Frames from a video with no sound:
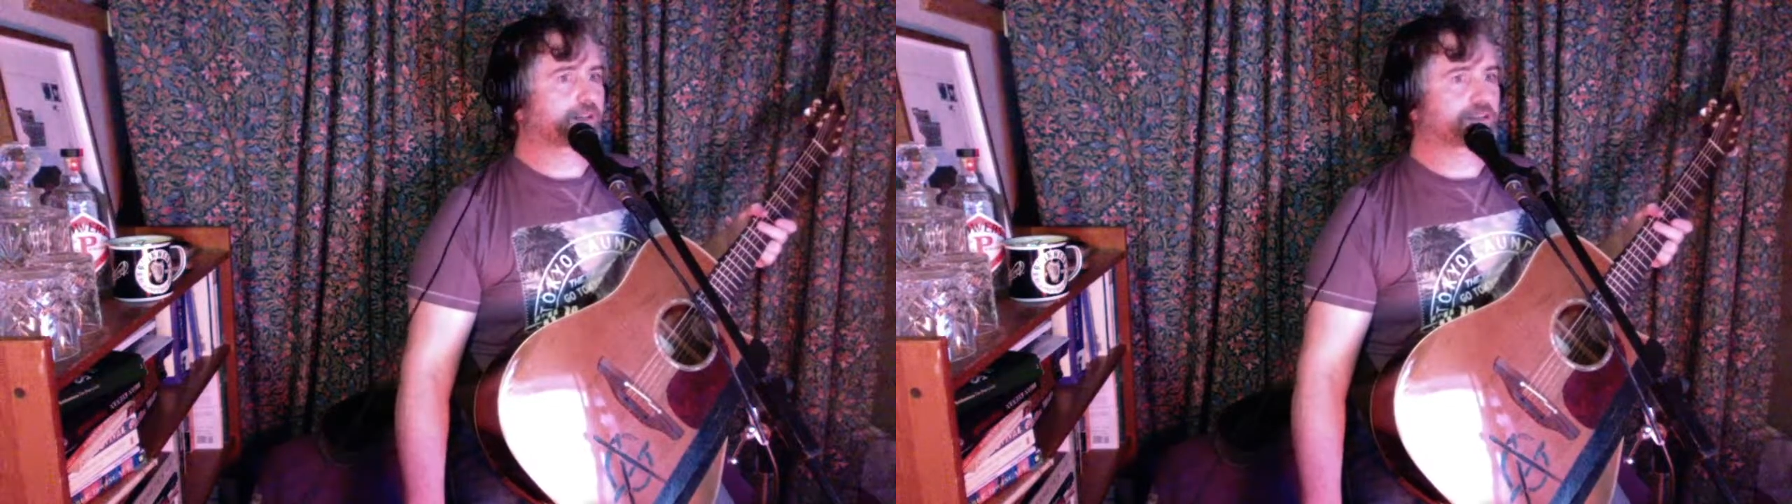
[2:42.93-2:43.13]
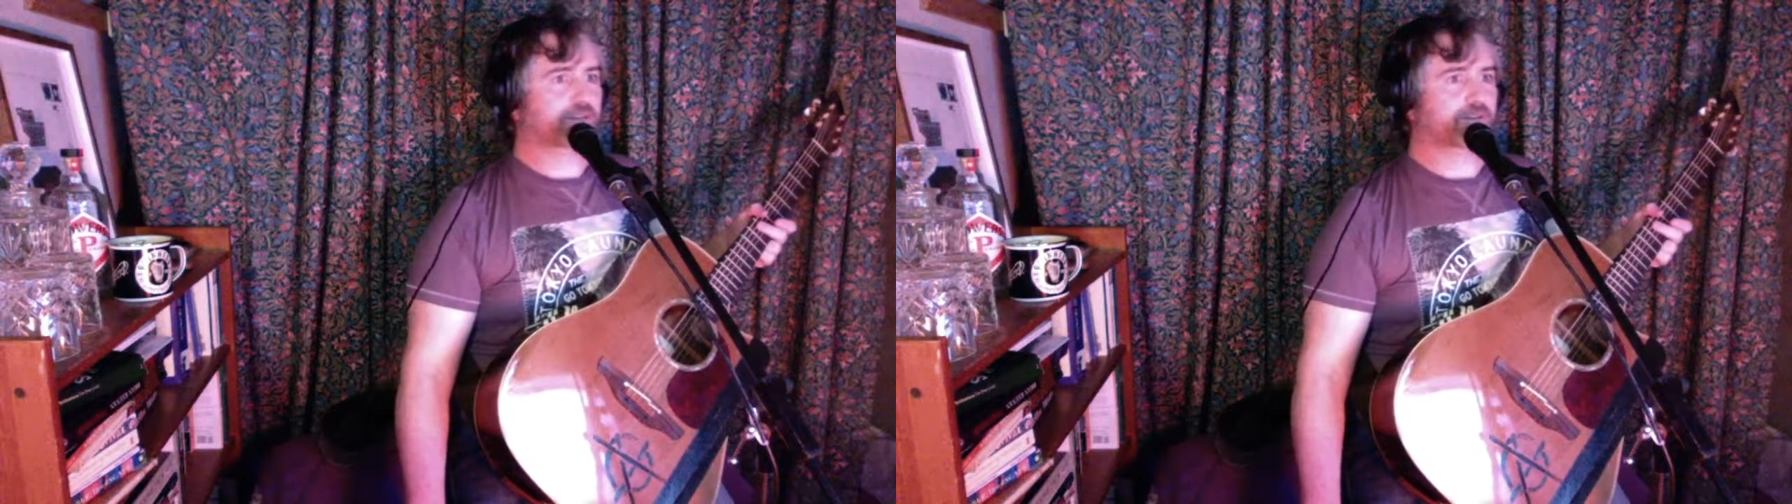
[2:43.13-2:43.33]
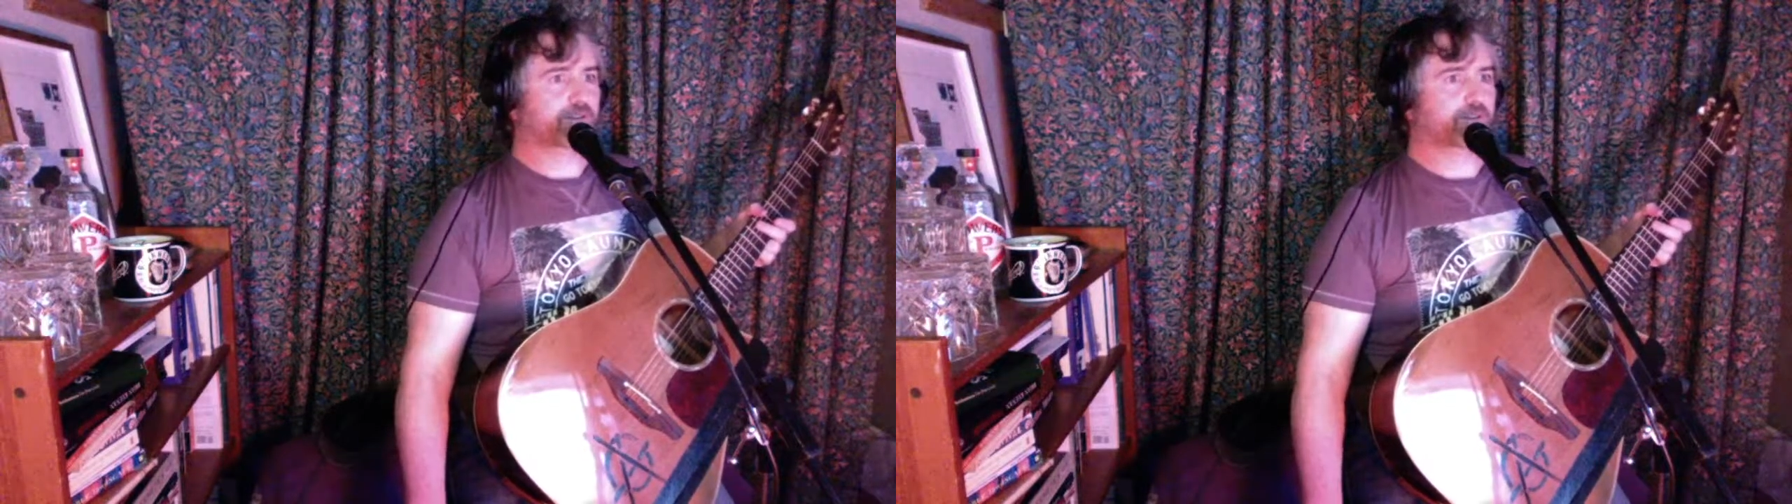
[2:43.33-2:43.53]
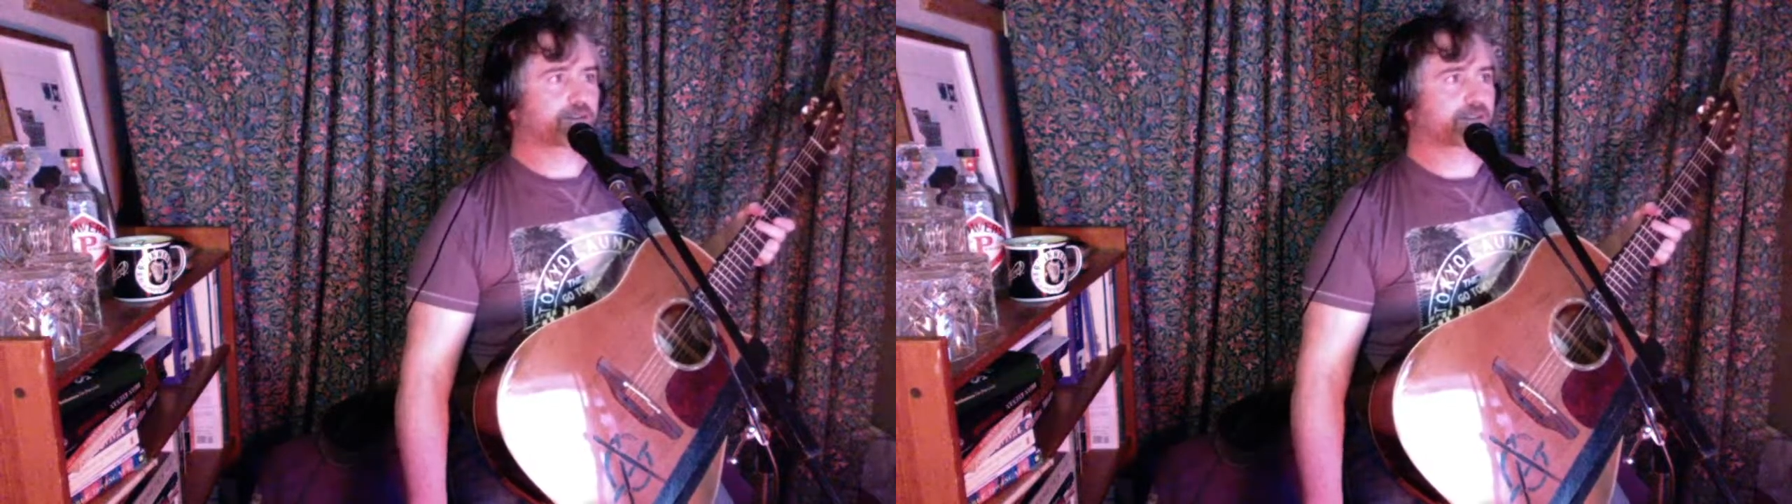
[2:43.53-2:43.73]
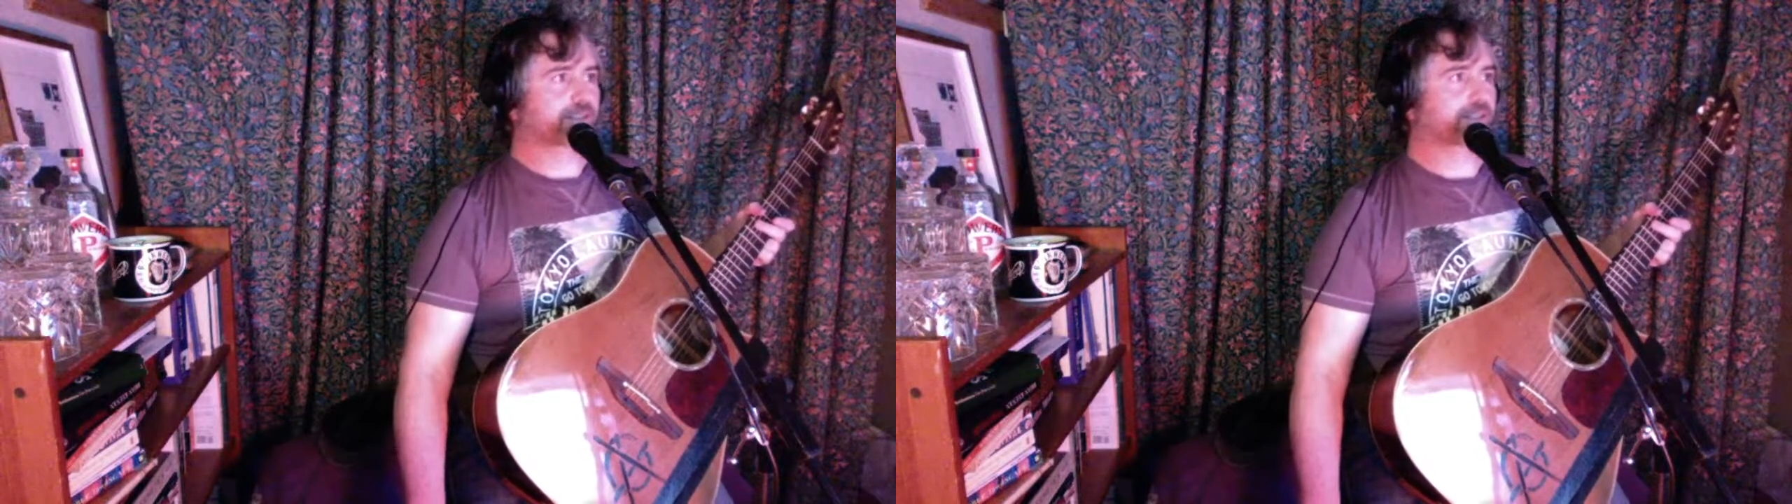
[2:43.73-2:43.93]
Sorry for all
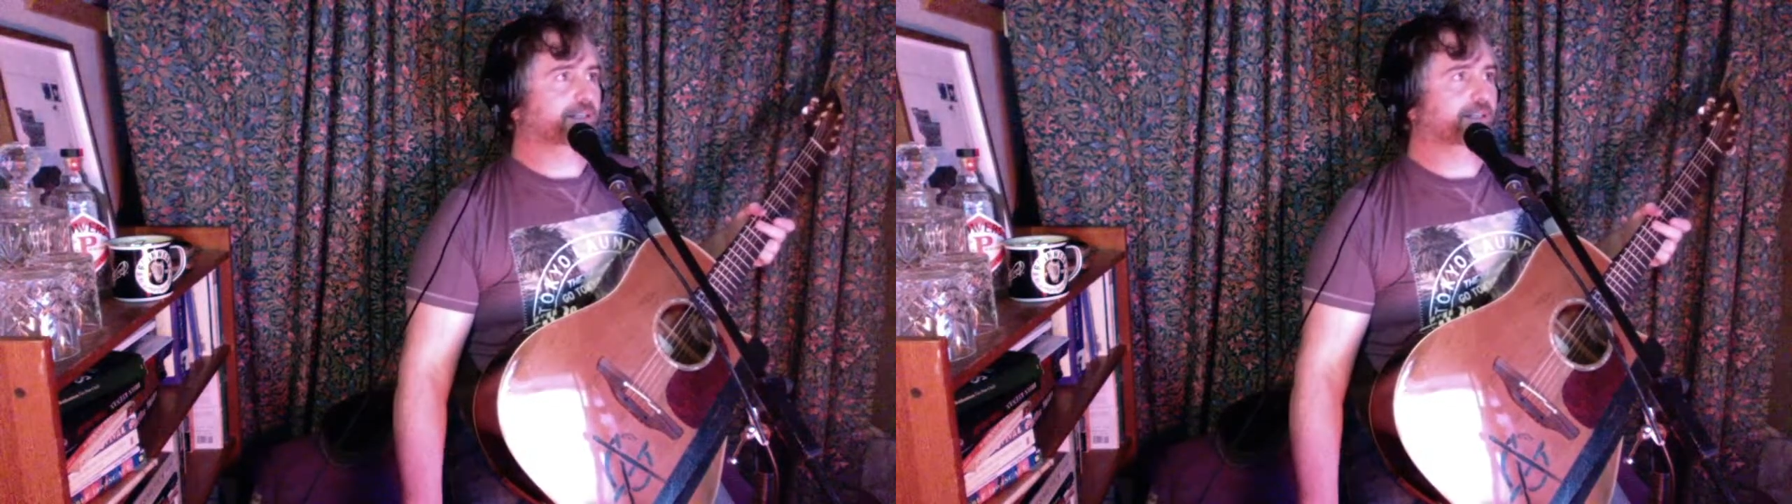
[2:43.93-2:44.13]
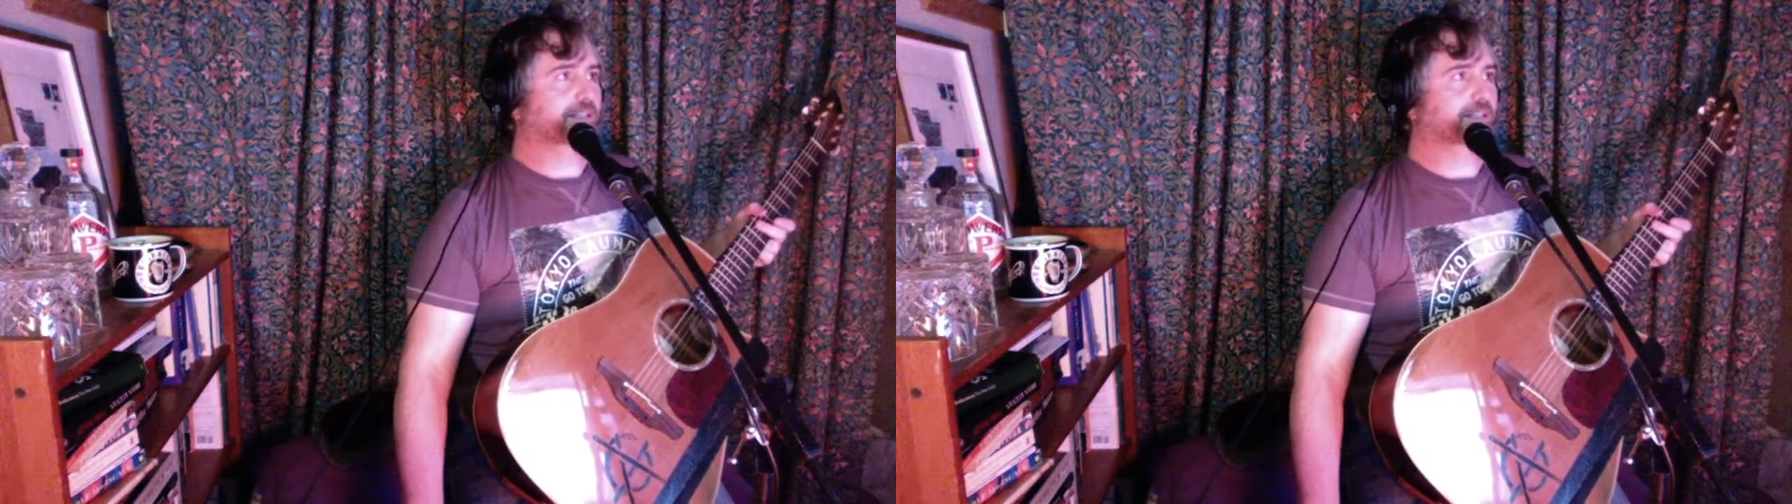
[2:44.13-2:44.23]
these little